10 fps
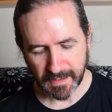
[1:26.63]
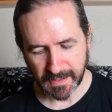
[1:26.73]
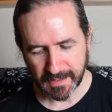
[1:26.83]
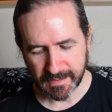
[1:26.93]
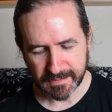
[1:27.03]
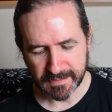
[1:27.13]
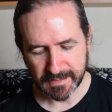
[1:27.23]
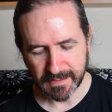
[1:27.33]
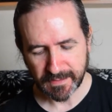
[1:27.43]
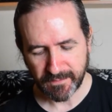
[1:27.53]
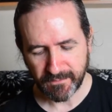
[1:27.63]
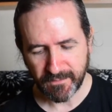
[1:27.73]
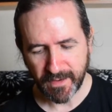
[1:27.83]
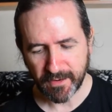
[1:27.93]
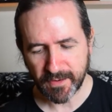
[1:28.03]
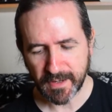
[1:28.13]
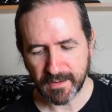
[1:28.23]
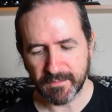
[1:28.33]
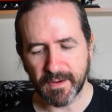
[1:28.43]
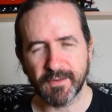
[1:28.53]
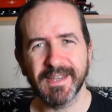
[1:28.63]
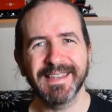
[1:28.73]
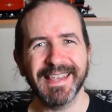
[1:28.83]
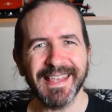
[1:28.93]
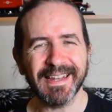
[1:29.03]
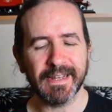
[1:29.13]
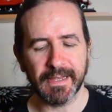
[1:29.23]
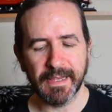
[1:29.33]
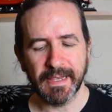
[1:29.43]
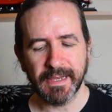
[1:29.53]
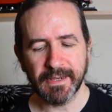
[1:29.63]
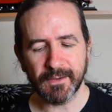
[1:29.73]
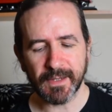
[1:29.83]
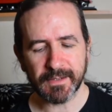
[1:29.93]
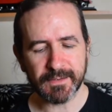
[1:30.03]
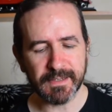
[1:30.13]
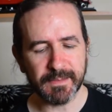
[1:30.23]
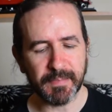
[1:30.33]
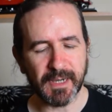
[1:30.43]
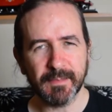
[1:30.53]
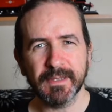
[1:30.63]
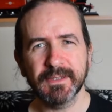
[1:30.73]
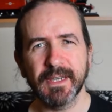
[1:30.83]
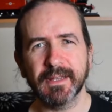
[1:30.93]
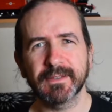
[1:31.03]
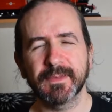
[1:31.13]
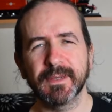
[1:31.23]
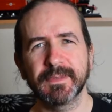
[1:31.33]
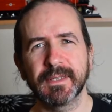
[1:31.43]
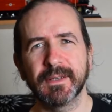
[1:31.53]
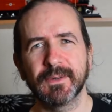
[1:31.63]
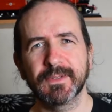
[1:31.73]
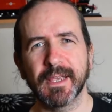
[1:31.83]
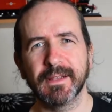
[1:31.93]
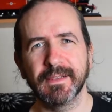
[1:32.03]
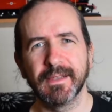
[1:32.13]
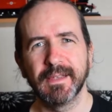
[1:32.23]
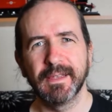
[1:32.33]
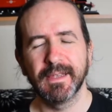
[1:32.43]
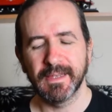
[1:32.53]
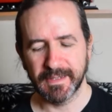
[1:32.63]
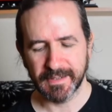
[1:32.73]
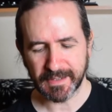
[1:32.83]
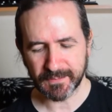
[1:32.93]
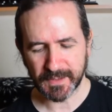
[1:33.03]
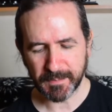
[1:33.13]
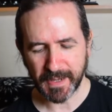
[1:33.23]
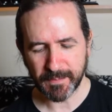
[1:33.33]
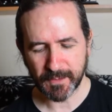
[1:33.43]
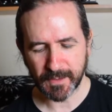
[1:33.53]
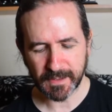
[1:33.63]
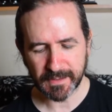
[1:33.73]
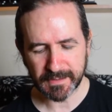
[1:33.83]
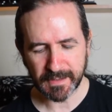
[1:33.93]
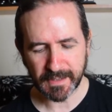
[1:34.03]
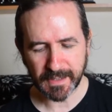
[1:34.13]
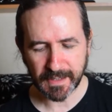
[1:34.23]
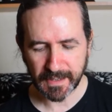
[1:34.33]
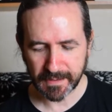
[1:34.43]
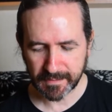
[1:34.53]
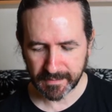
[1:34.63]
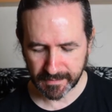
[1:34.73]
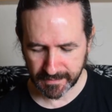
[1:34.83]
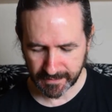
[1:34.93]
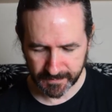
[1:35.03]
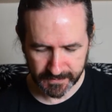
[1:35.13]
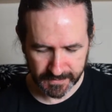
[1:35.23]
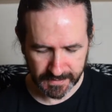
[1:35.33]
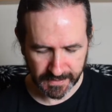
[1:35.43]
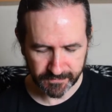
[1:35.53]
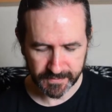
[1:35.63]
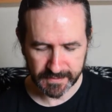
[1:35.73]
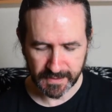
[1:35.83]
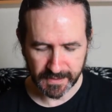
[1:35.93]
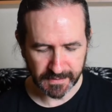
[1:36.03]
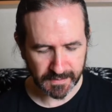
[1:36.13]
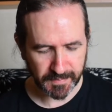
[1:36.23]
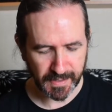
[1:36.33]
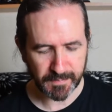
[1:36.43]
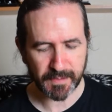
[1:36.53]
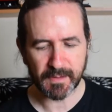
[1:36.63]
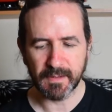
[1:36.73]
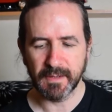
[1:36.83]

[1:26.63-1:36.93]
is very, very thin. You know, like those little Bibles you get sometimes in a hotel? That's what the paper quality is like, and almost looks like recycled paper.